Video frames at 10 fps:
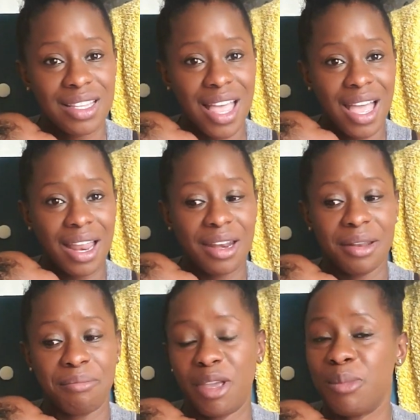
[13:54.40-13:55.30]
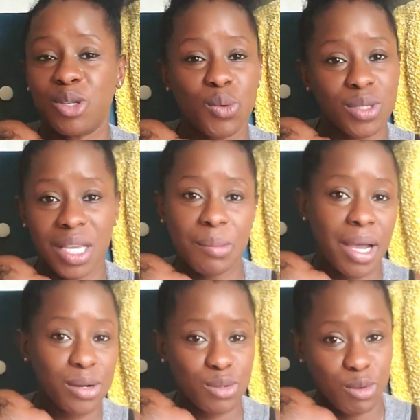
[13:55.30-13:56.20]
that babies won't take
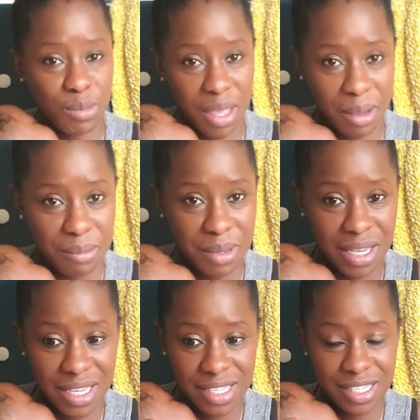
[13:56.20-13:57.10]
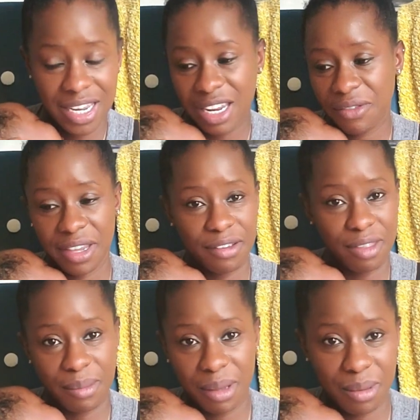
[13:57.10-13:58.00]
bottles from them because they never
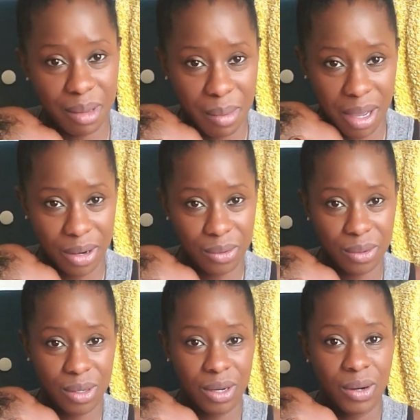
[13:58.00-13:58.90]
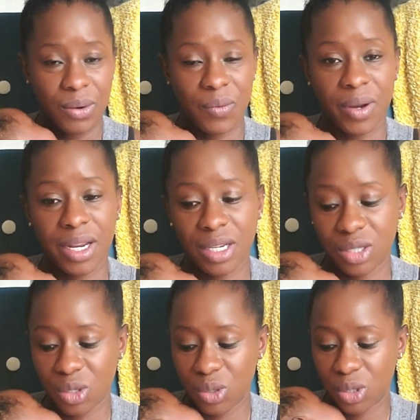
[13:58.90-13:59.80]
gave the baby the bottle, right?
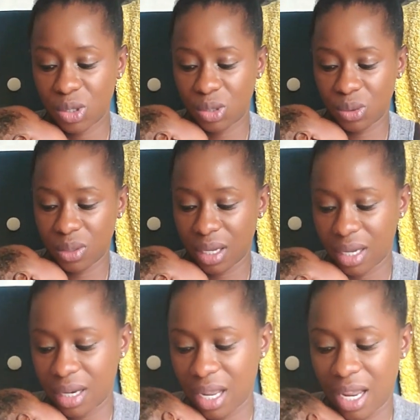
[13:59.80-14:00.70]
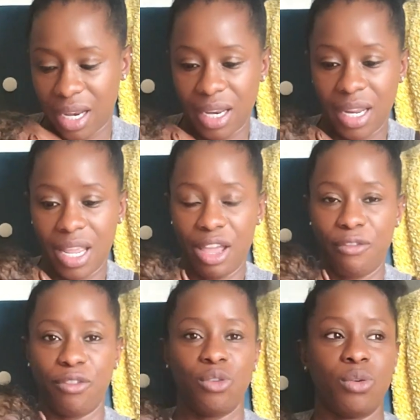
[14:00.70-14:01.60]
So you could do that. And
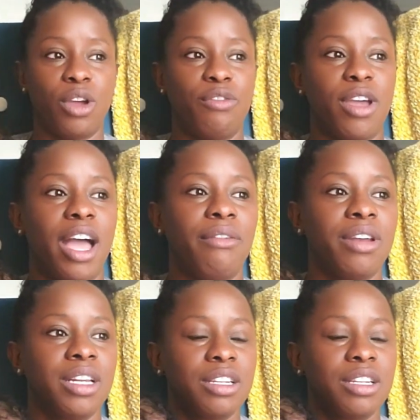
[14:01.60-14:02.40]
if you're having a